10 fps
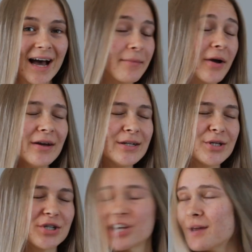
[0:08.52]
I'm going
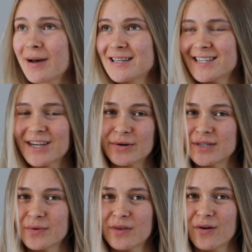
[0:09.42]
to share my
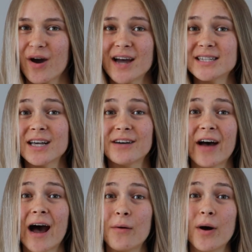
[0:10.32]
secrets with you guys of
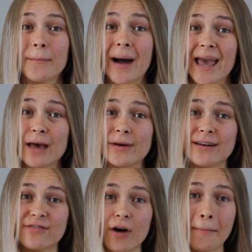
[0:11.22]
how my hair
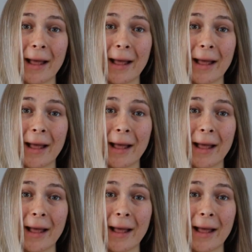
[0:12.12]
went from